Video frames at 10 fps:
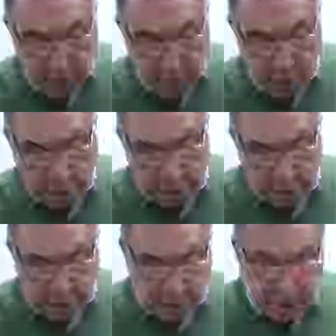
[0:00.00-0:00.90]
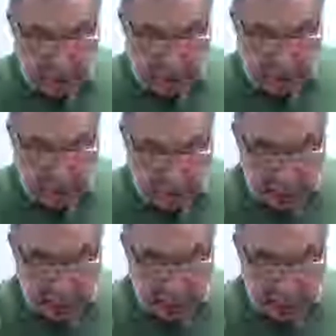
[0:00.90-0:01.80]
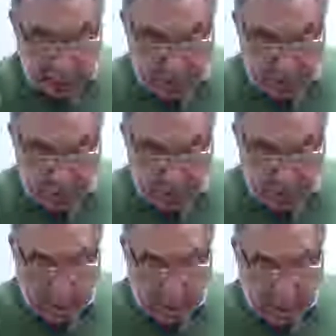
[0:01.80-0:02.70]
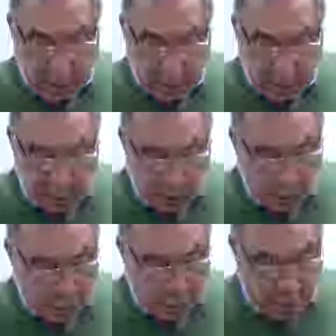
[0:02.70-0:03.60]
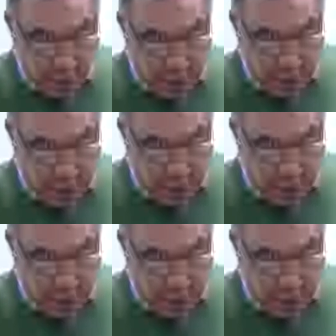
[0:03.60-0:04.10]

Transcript: voices some suspicion, but this doesn't go anywhere by